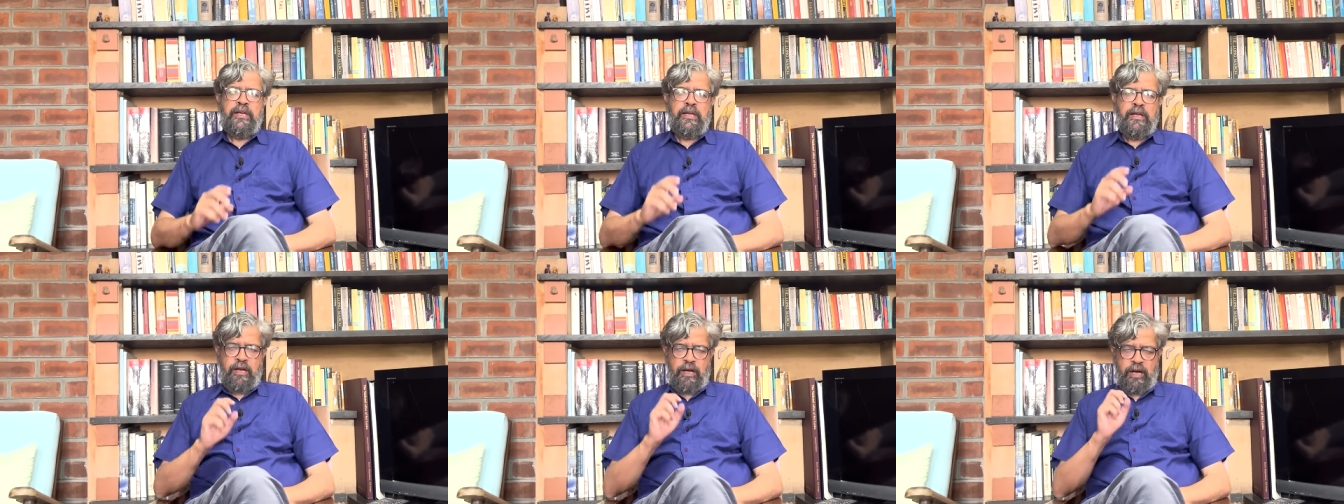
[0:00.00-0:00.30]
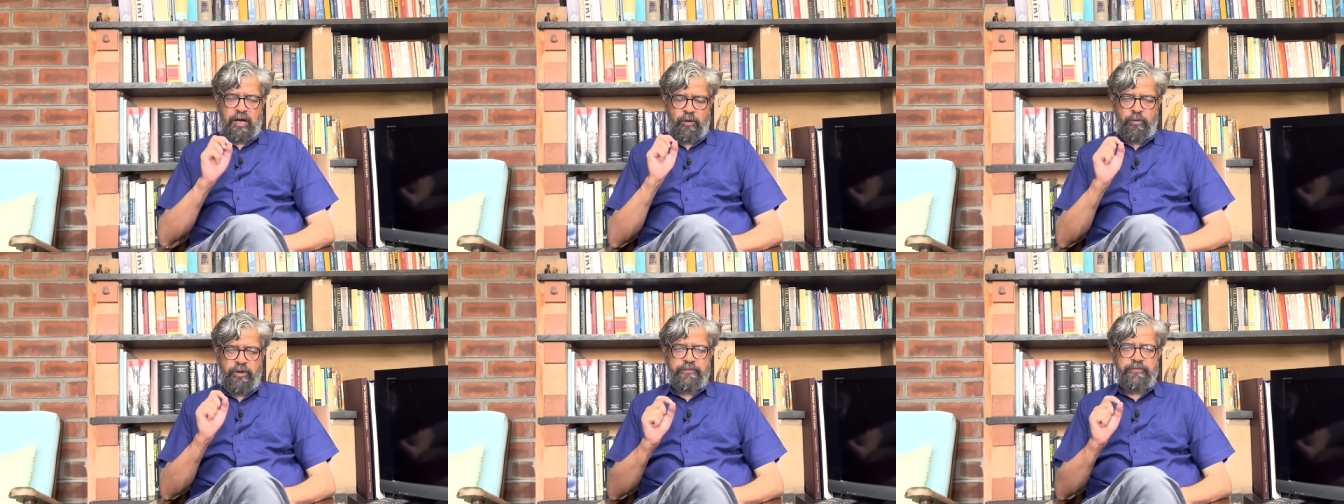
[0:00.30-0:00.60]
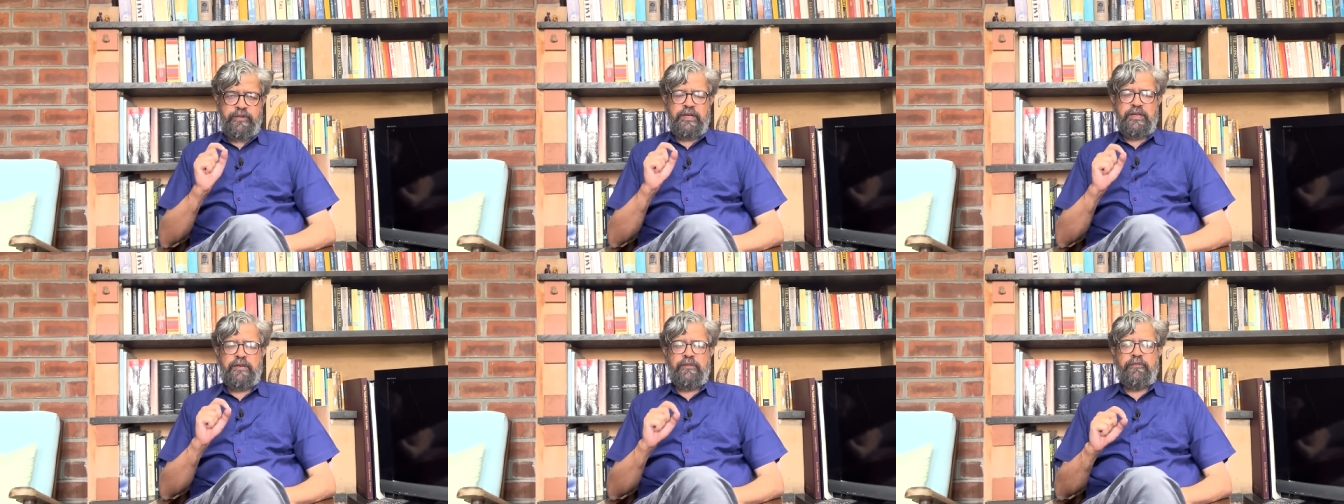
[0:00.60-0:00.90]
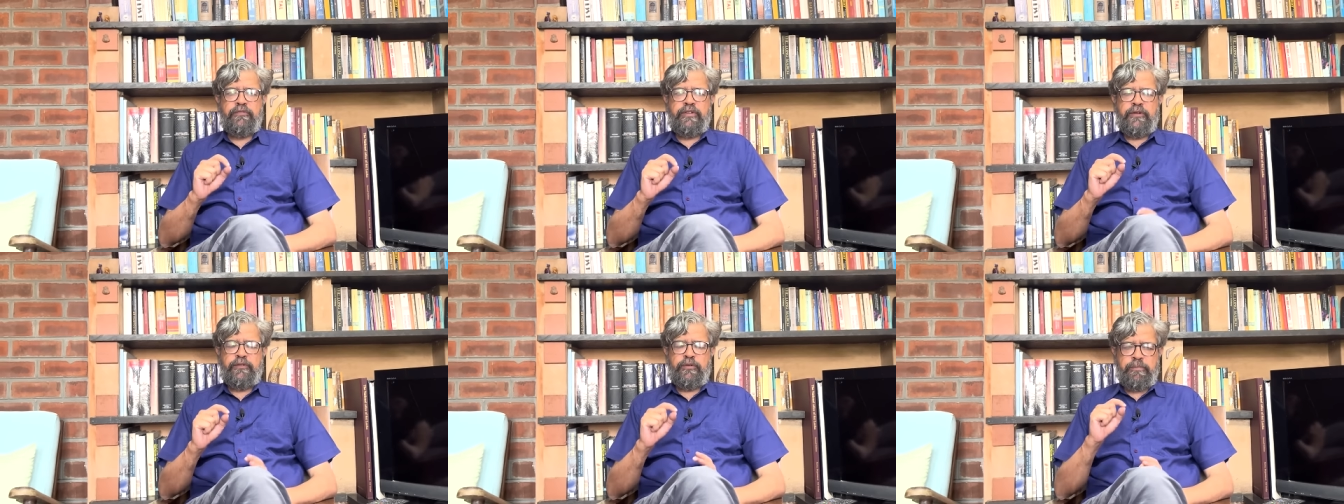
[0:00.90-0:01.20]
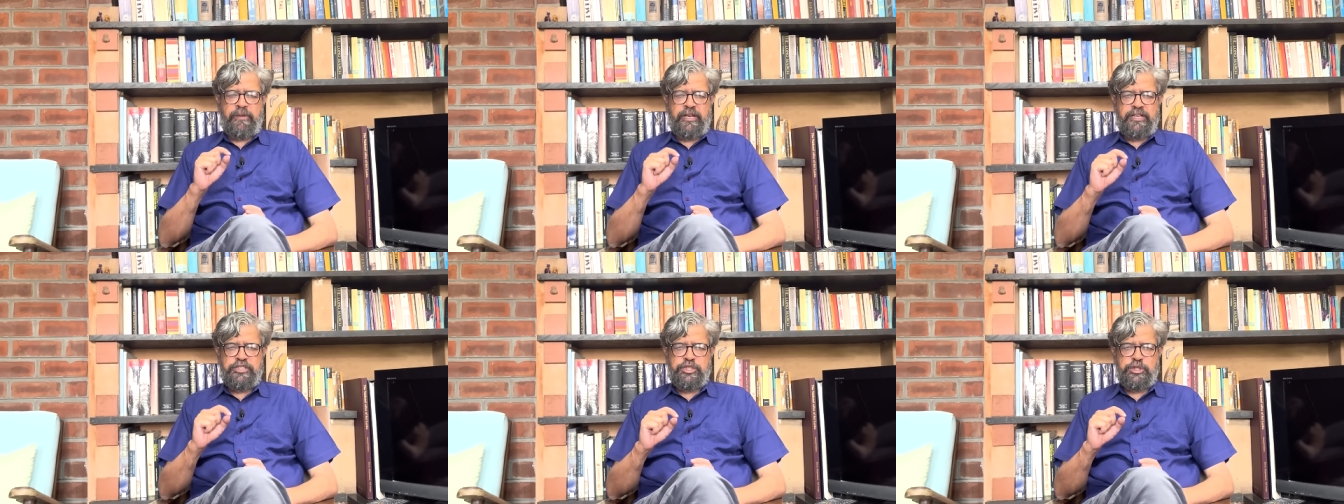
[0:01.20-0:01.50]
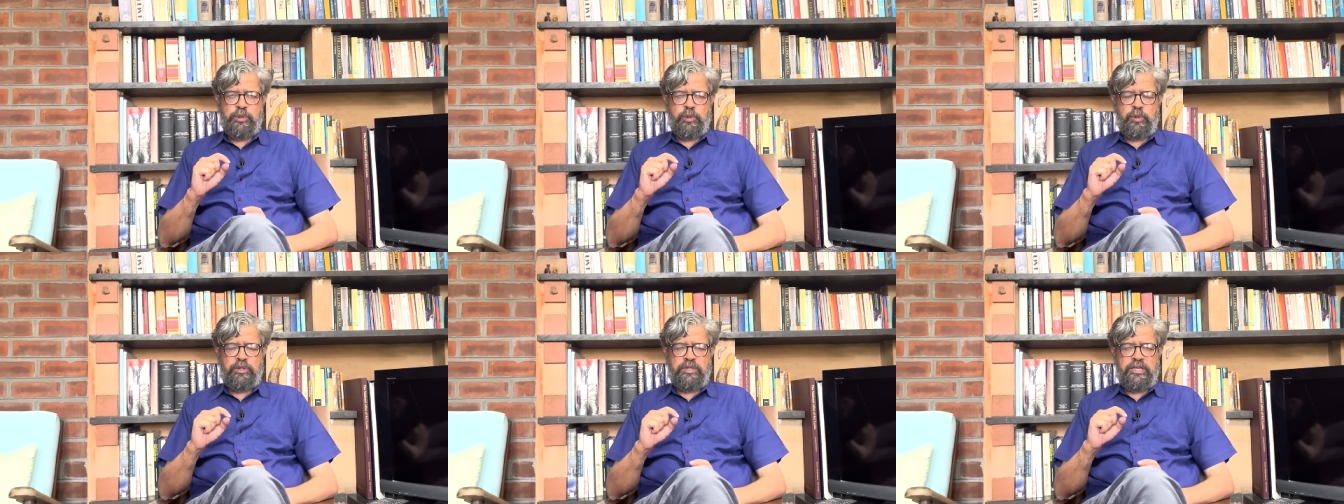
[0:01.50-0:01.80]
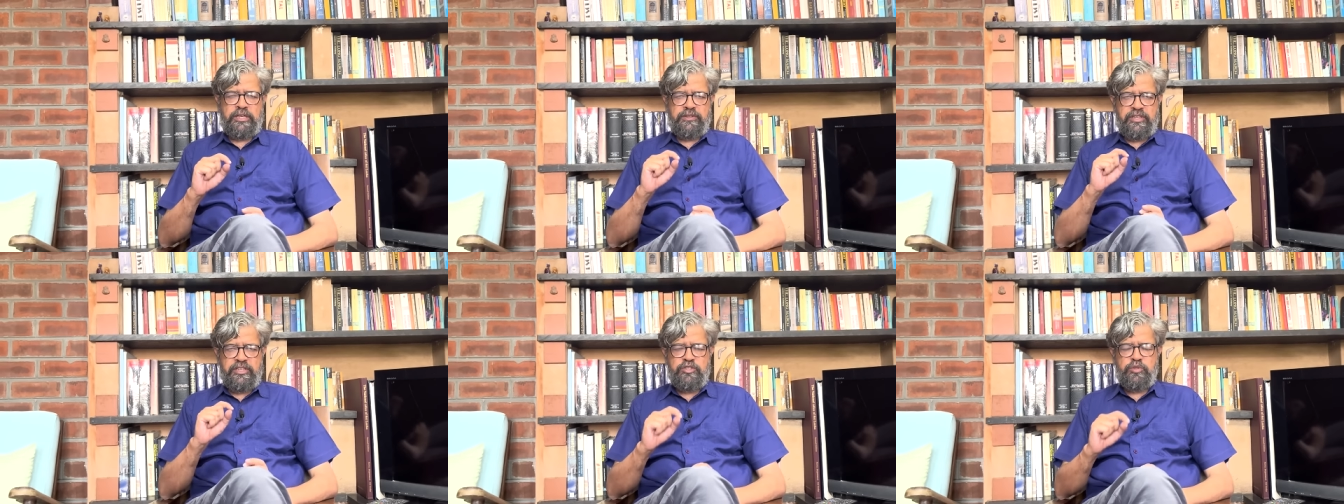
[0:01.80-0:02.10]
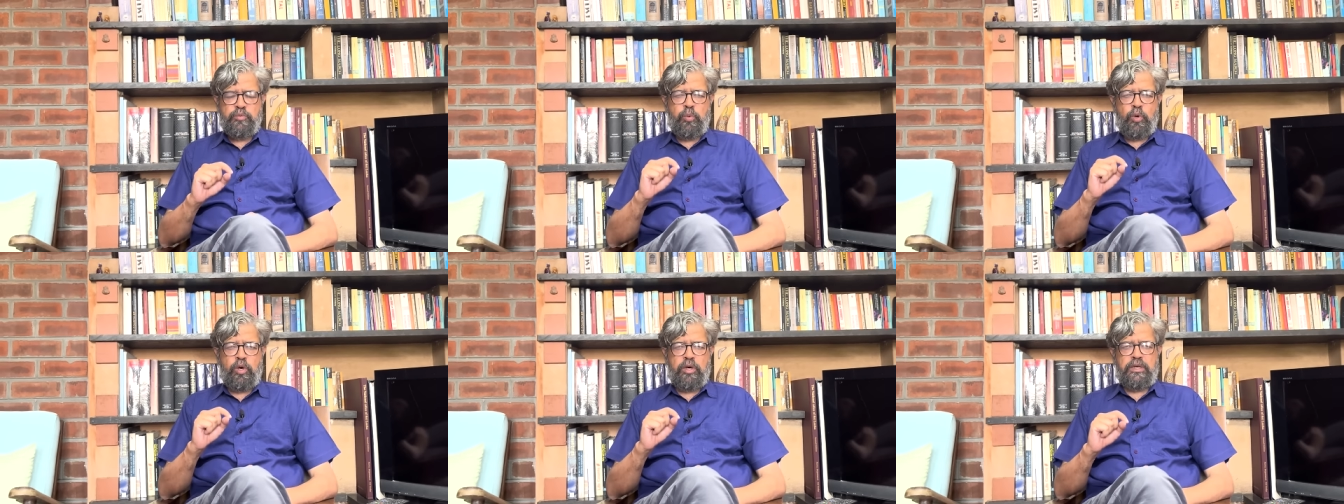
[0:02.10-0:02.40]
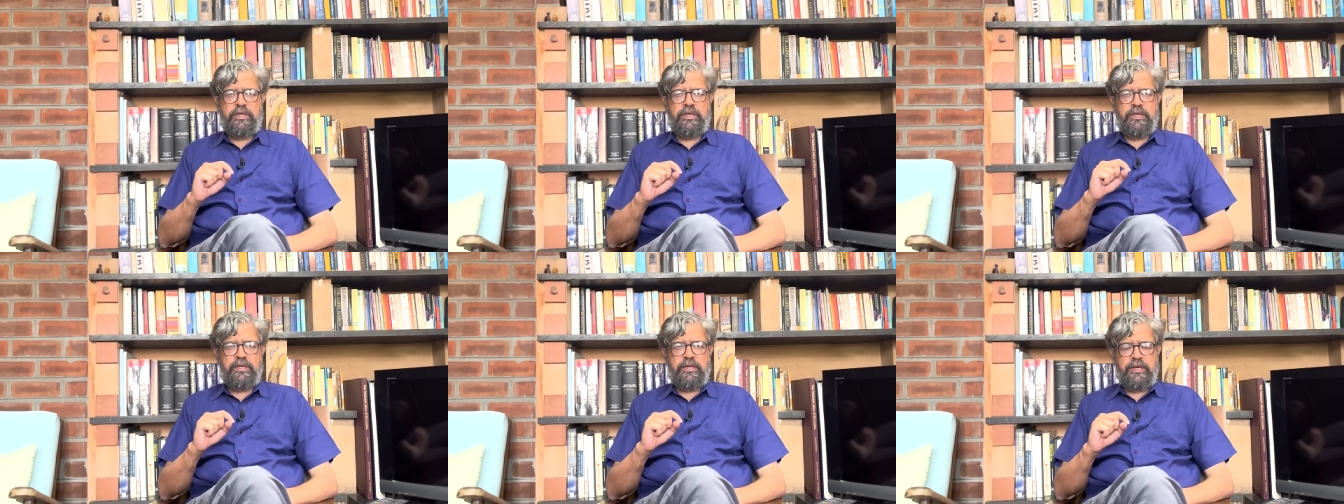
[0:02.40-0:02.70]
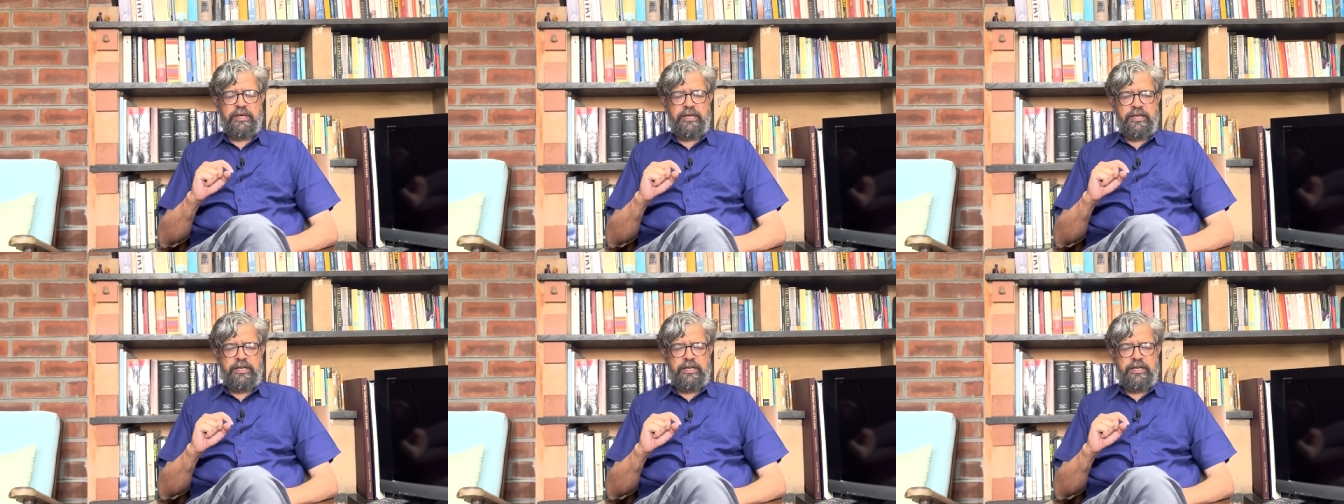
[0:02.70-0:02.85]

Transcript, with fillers: However, we have to make sure that this water